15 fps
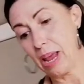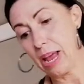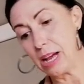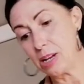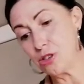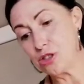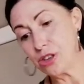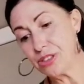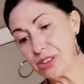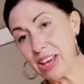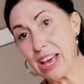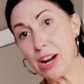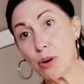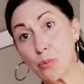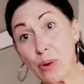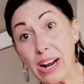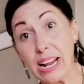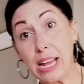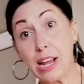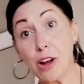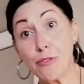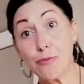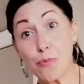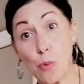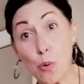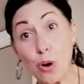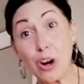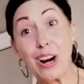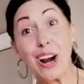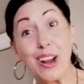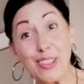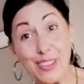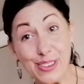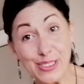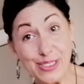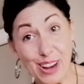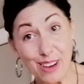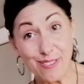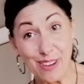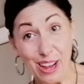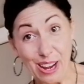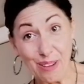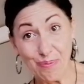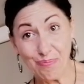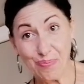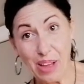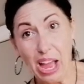and just get it ready for the stuffing.